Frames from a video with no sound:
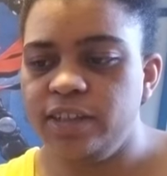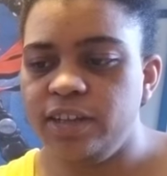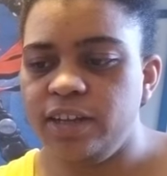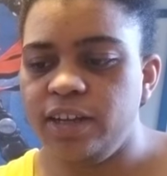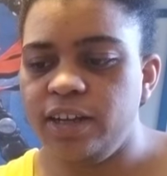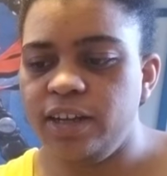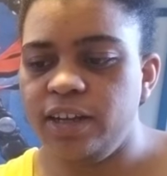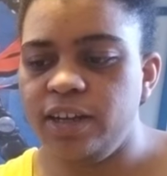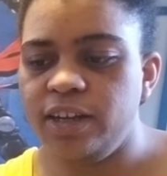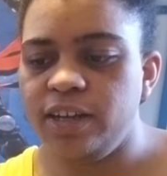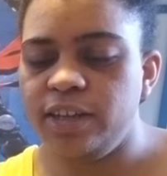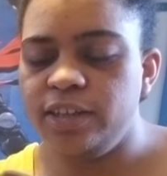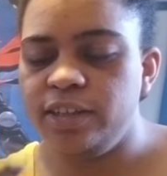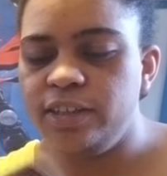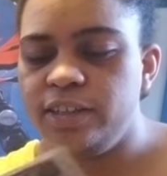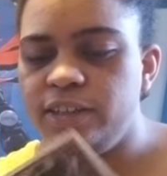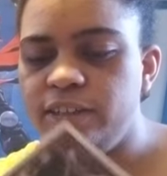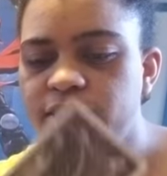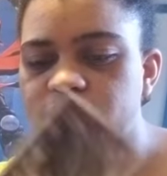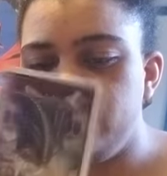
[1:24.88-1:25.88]
The
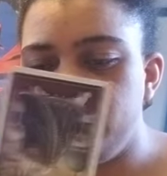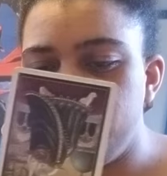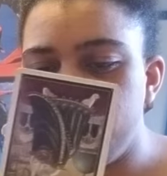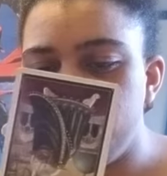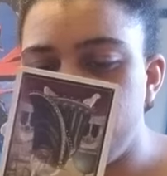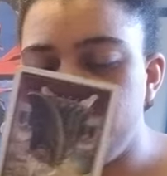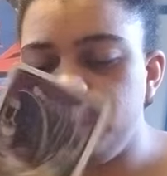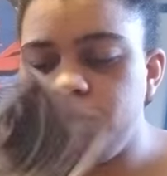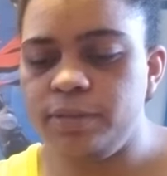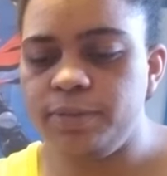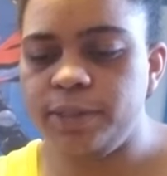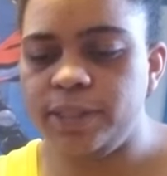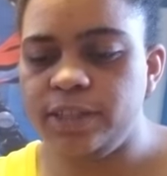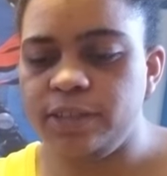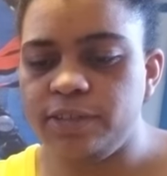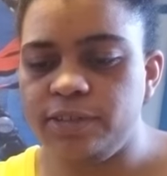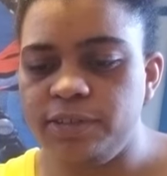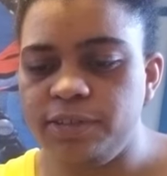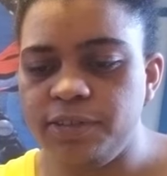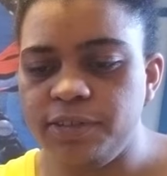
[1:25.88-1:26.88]
Two of
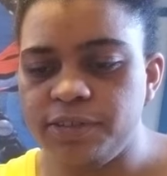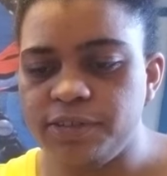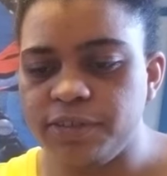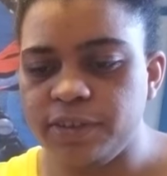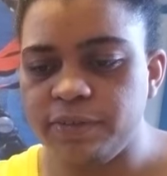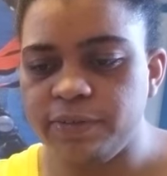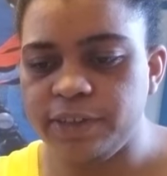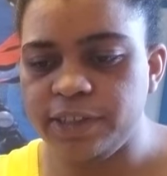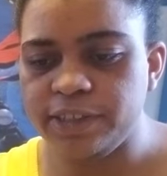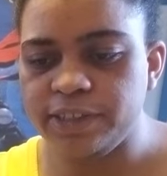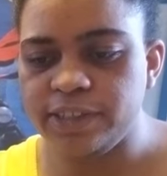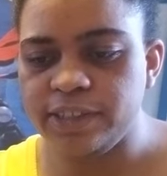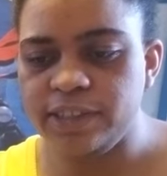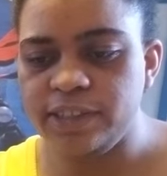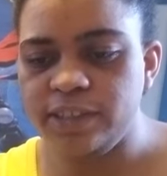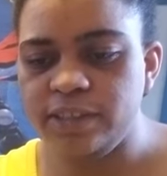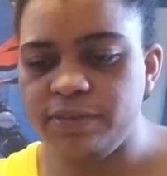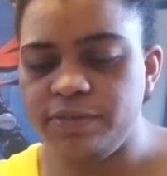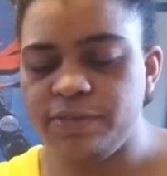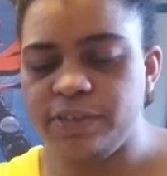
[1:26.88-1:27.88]
Pentacles reverse
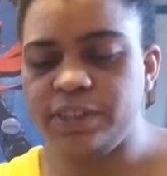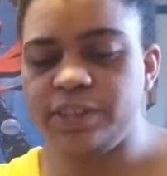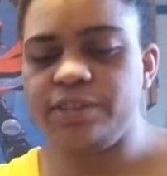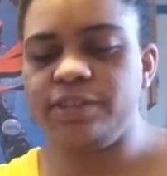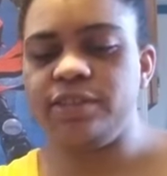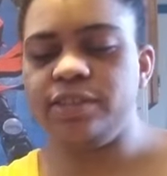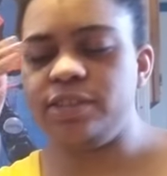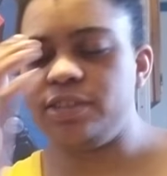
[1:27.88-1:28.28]
and the Fears